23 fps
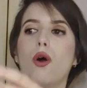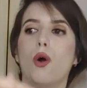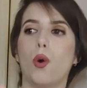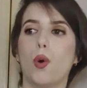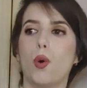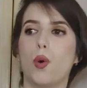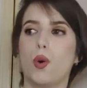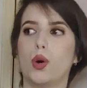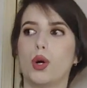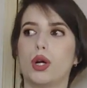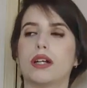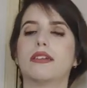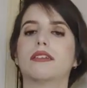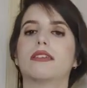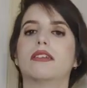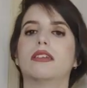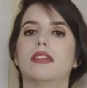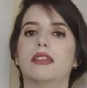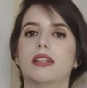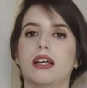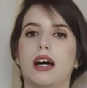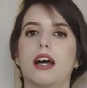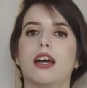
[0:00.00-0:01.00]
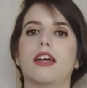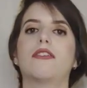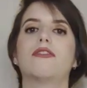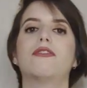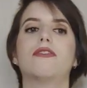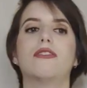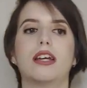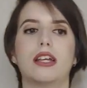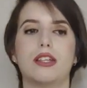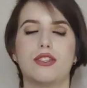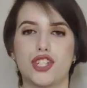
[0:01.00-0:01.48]
or the life
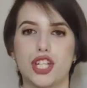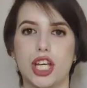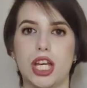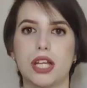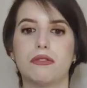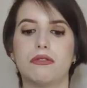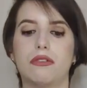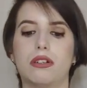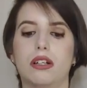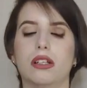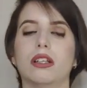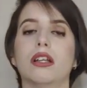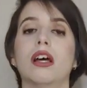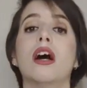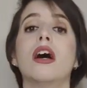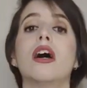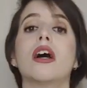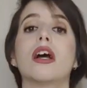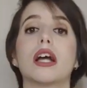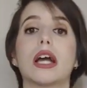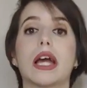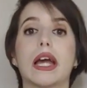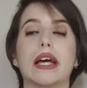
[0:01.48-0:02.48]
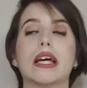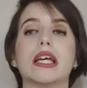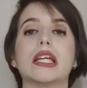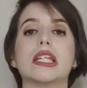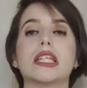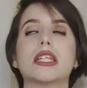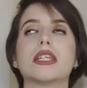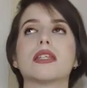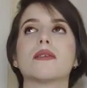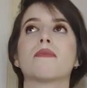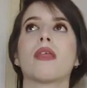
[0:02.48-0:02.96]
in general,
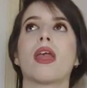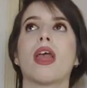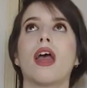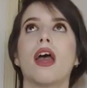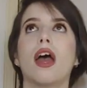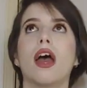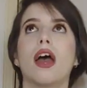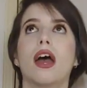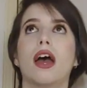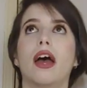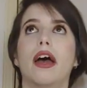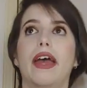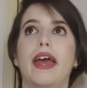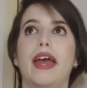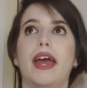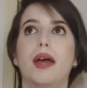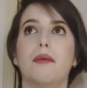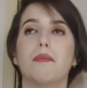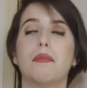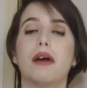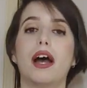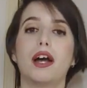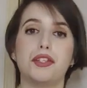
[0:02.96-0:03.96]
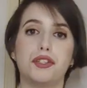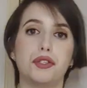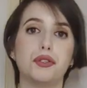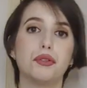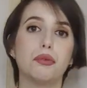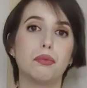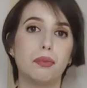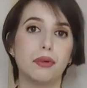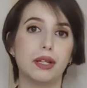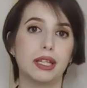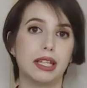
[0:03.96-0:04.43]
because I
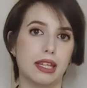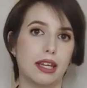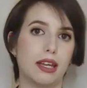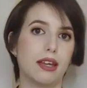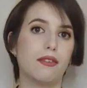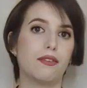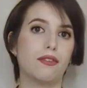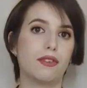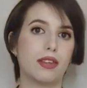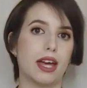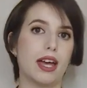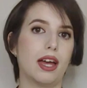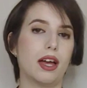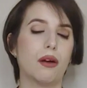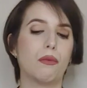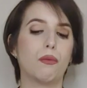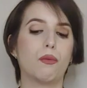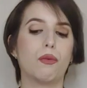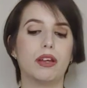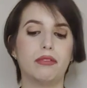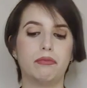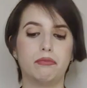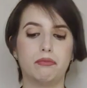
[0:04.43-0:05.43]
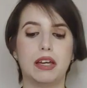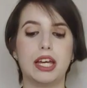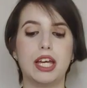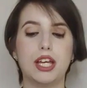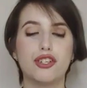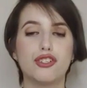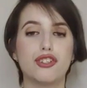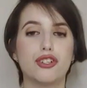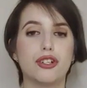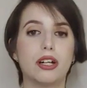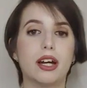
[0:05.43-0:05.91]
do believe that when
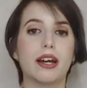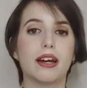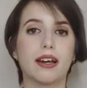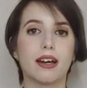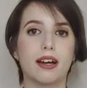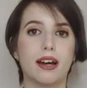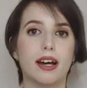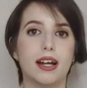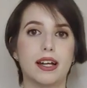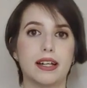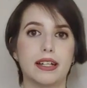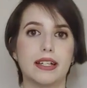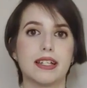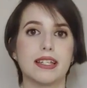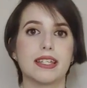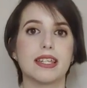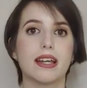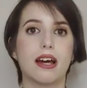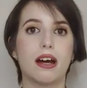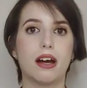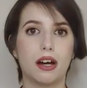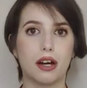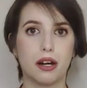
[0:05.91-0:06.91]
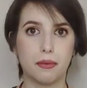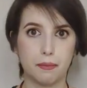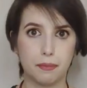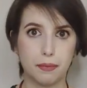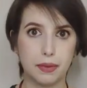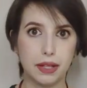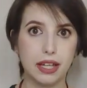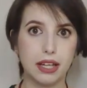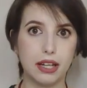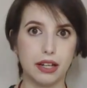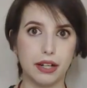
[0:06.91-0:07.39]
major arcanas are
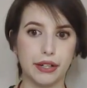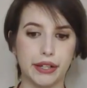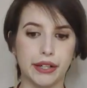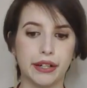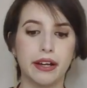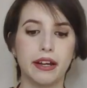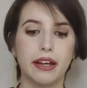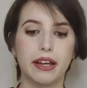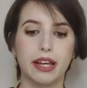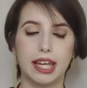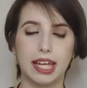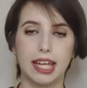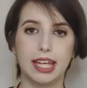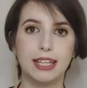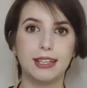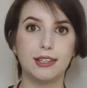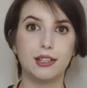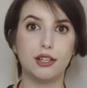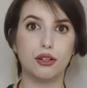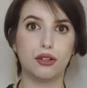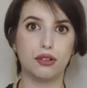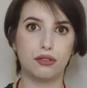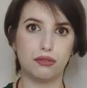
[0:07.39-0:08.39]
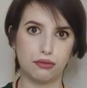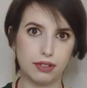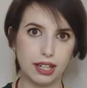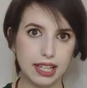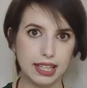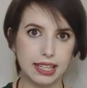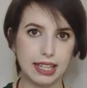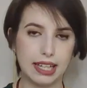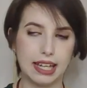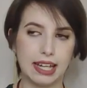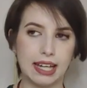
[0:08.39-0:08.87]
appear in your
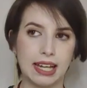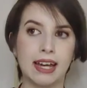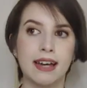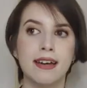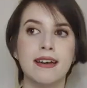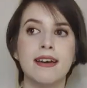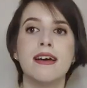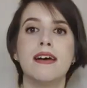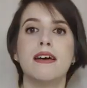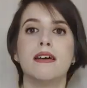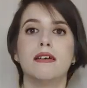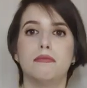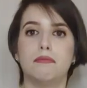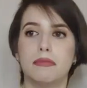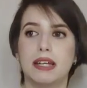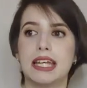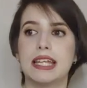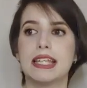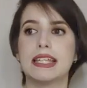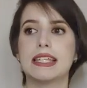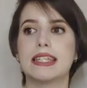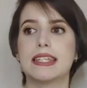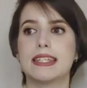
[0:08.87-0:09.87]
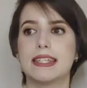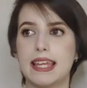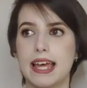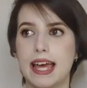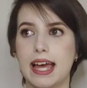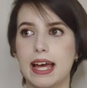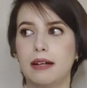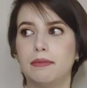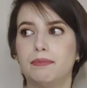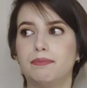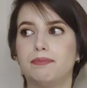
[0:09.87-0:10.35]
reading means
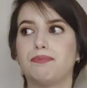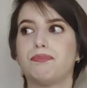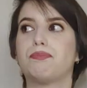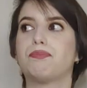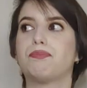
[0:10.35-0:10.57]
that